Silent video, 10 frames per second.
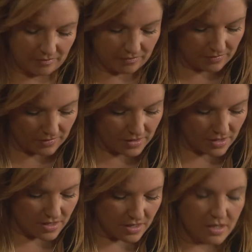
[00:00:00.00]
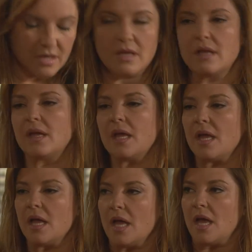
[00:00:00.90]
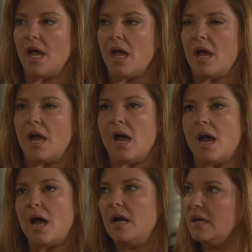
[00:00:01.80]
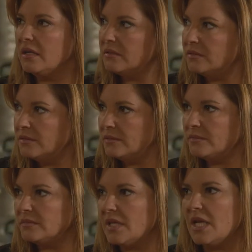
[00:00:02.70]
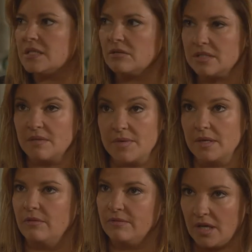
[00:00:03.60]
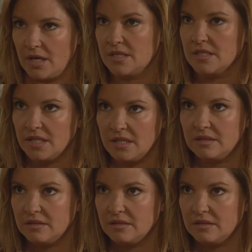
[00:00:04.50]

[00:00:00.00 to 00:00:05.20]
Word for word: You are not still mad about that text message you saw. She apologised. It's not something you forget easily.